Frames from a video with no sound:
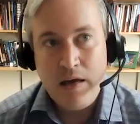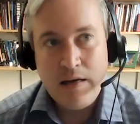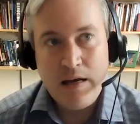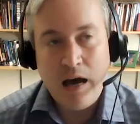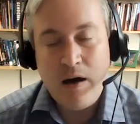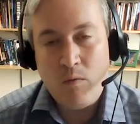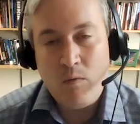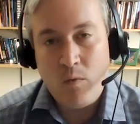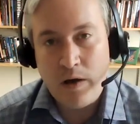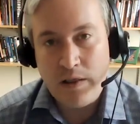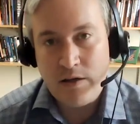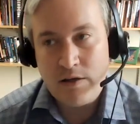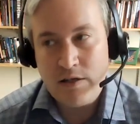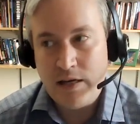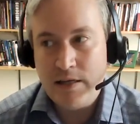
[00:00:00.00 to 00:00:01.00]
not what
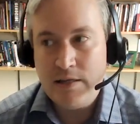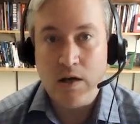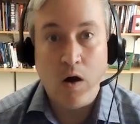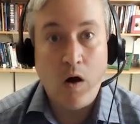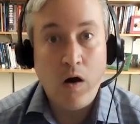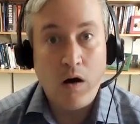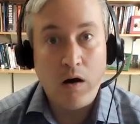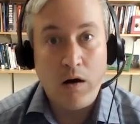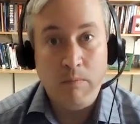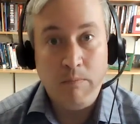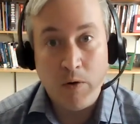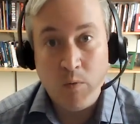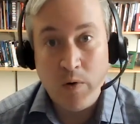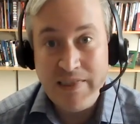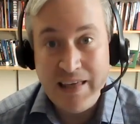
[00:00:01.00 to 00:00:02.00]
their sites are,
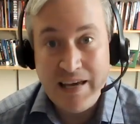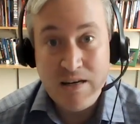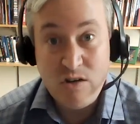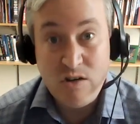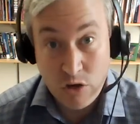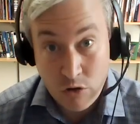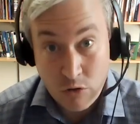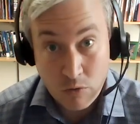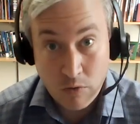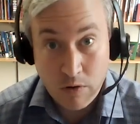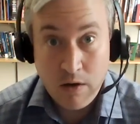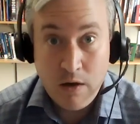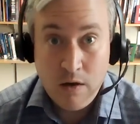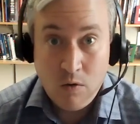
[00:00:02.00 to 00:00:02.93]
but what they do.